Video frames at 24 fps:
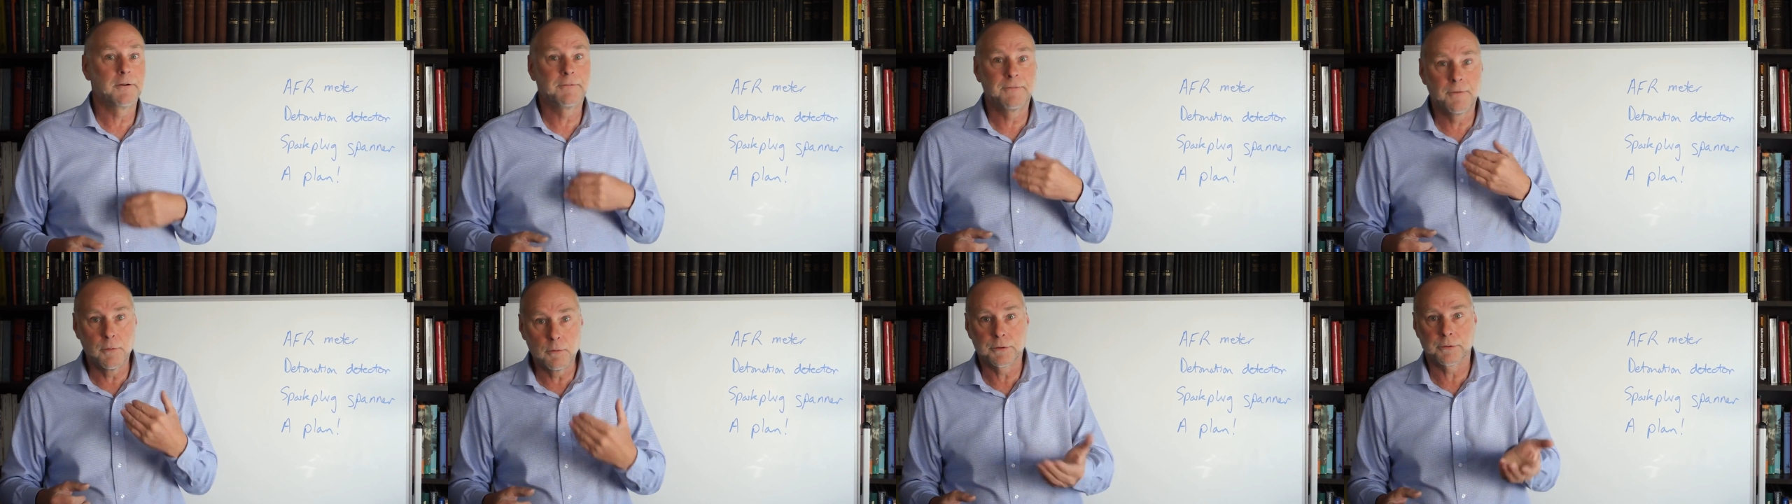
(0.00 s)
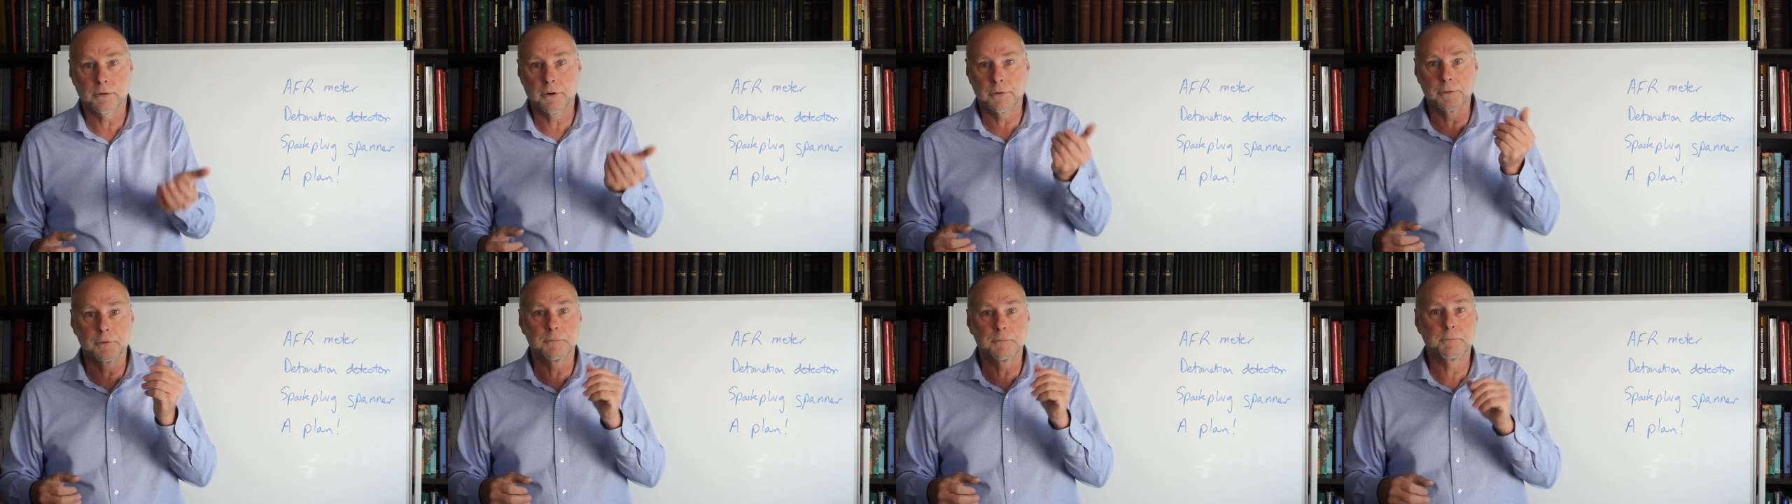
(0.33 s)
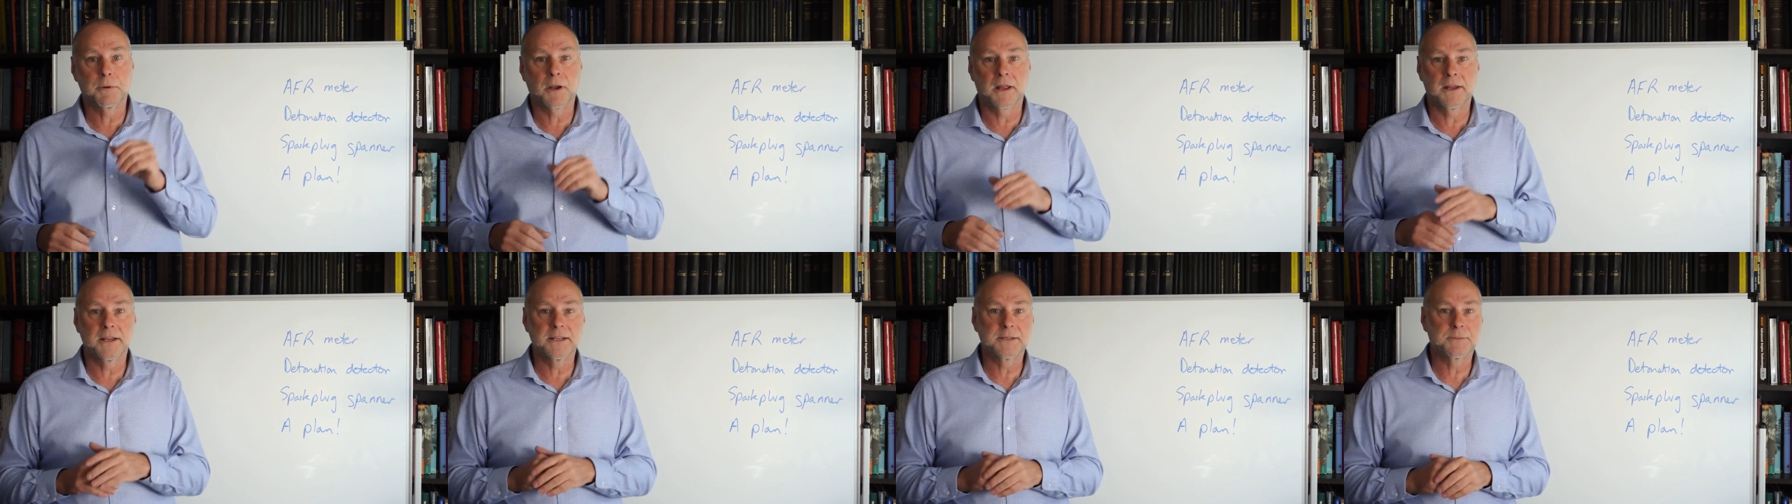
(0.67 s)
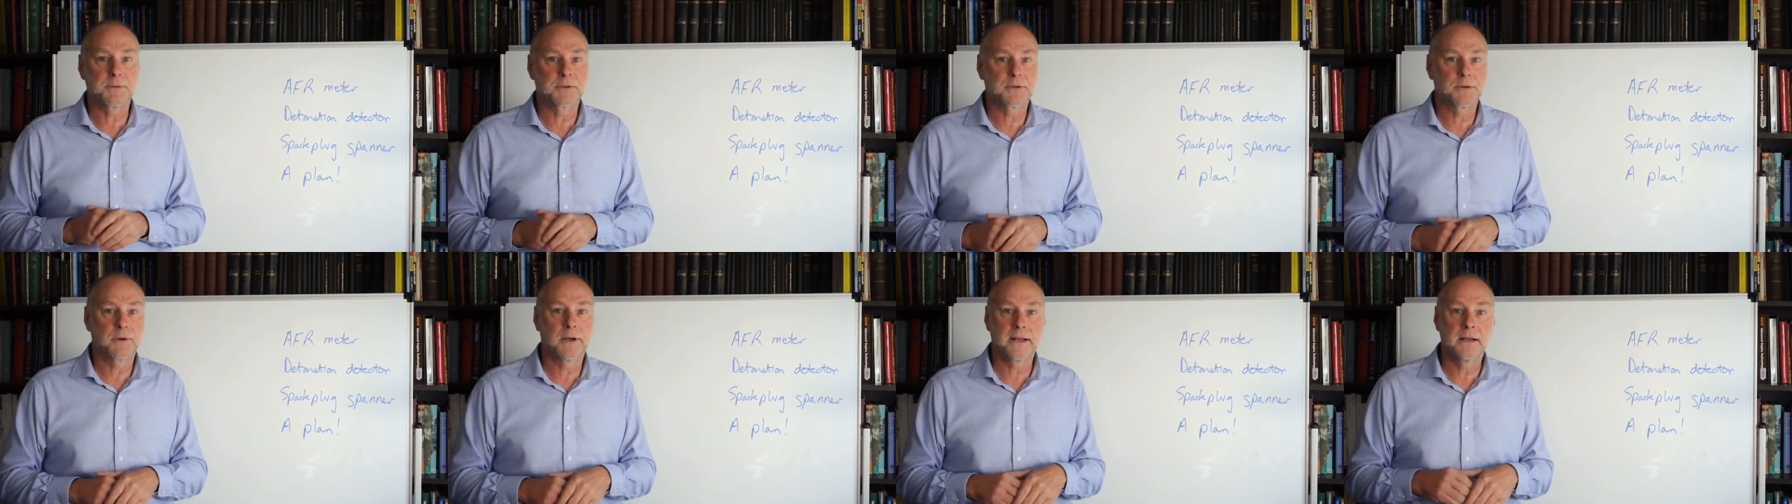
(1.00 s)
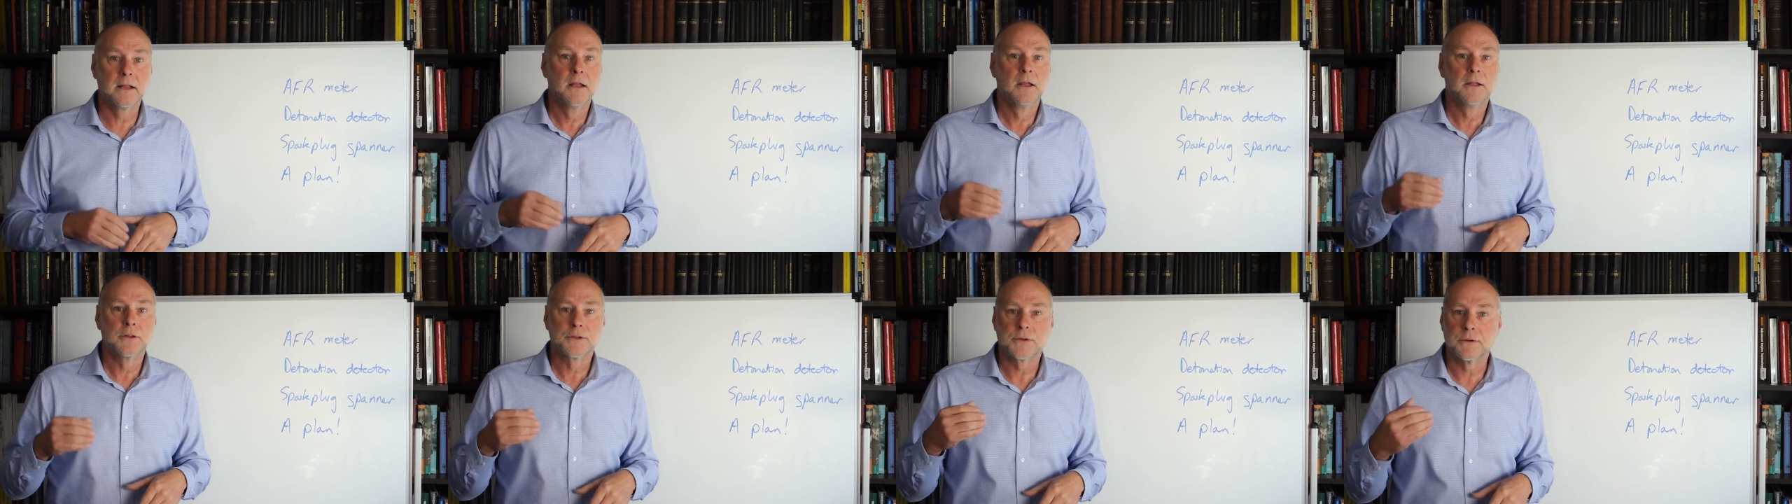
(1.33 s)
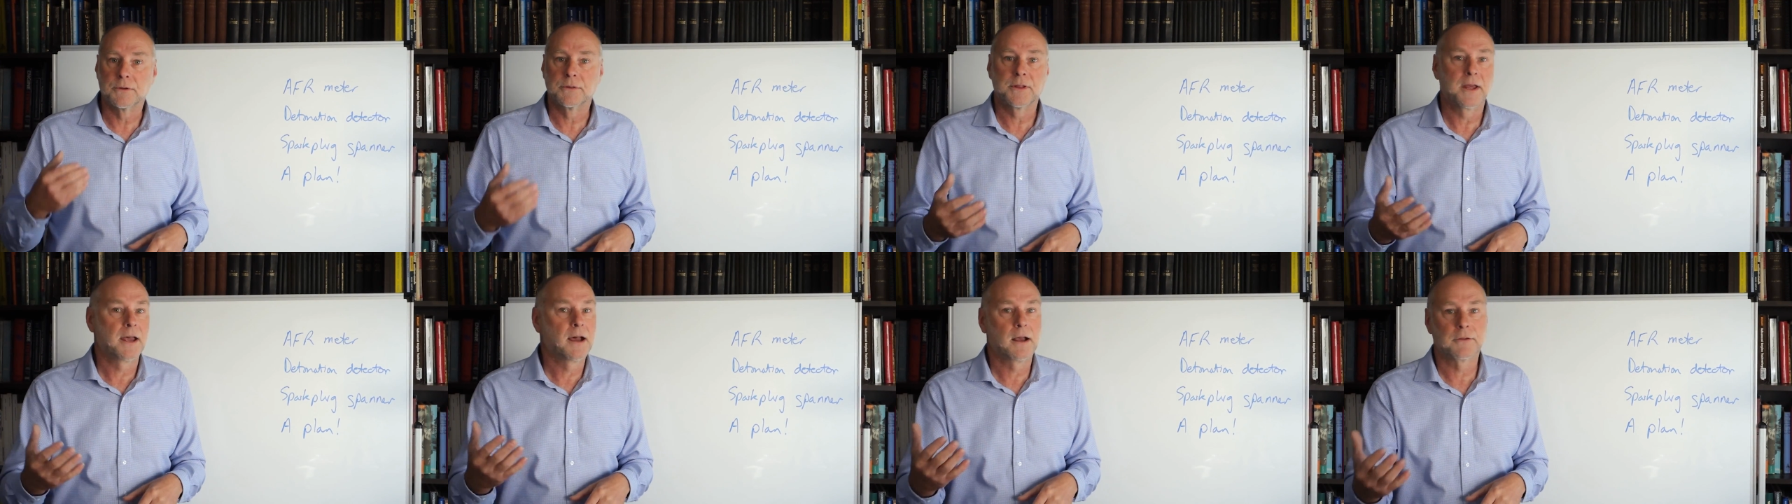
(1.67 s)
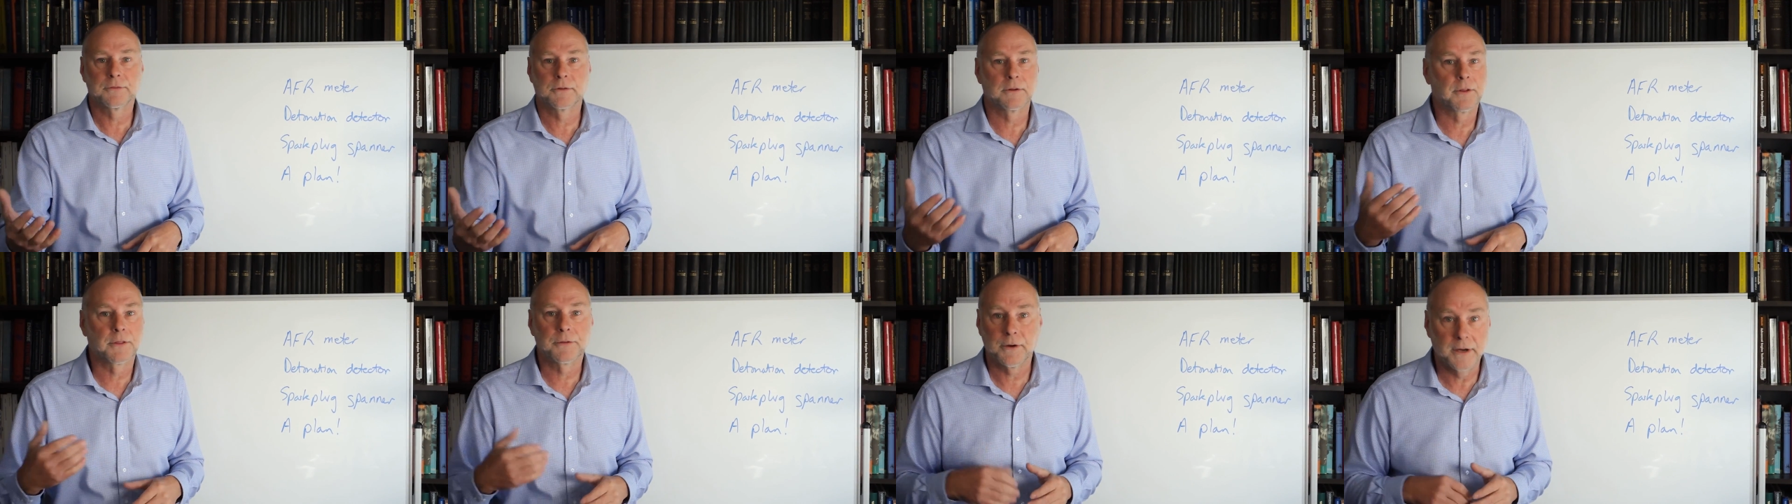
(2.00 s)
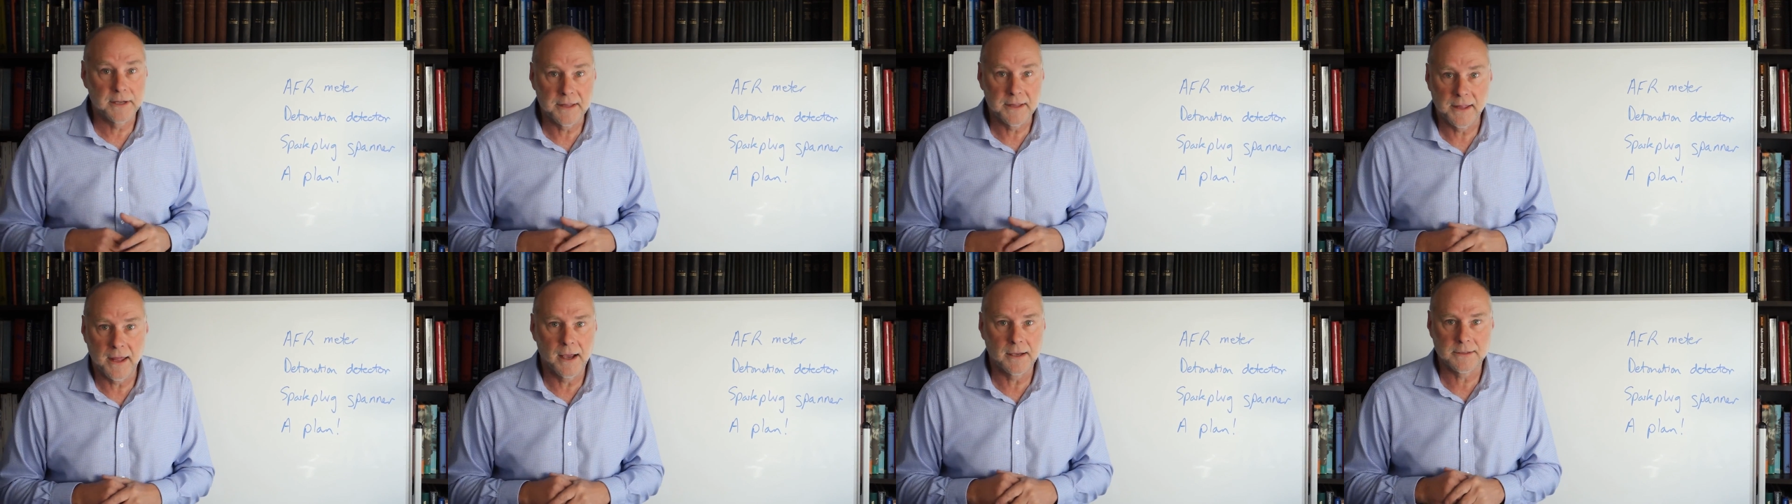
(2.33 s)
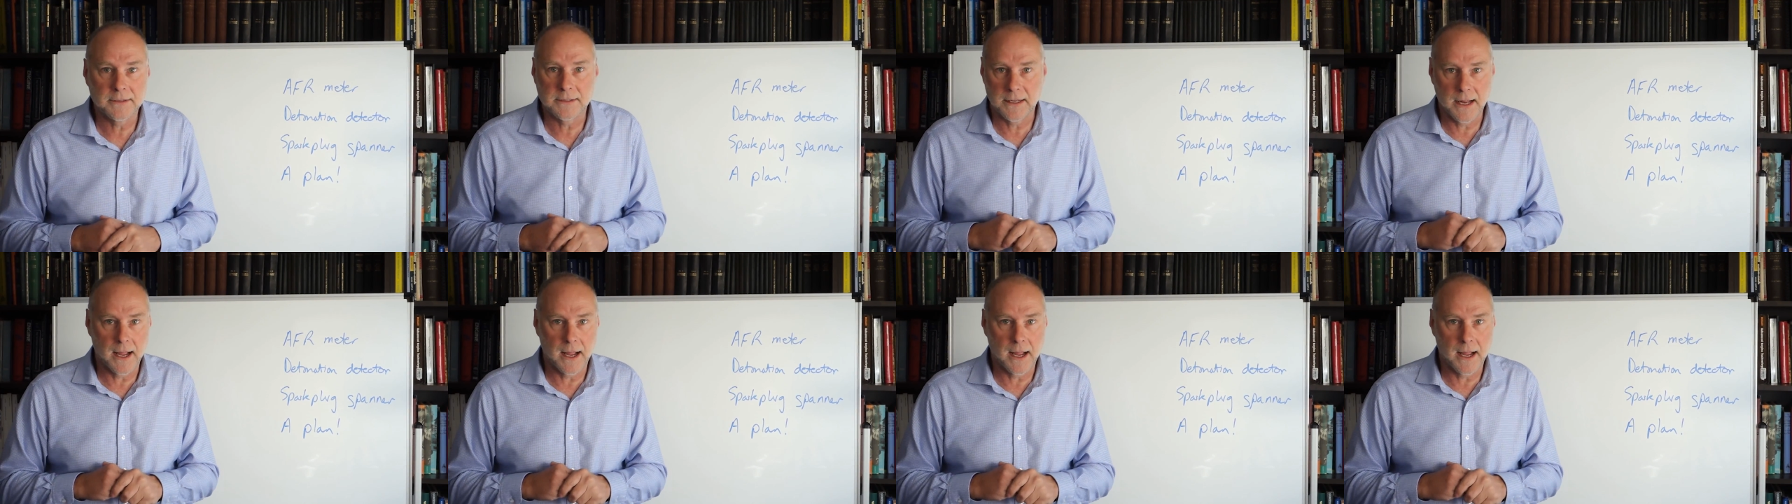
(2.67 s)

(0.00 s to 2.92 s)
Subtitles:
full throttle please between 2,000 and 3,000